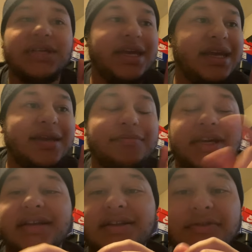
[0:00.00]
and I'm
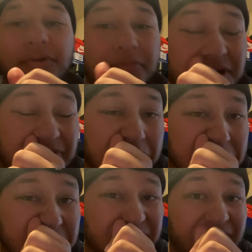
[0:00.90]
getting a little bit of a
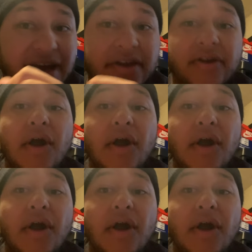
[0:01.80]
misfire,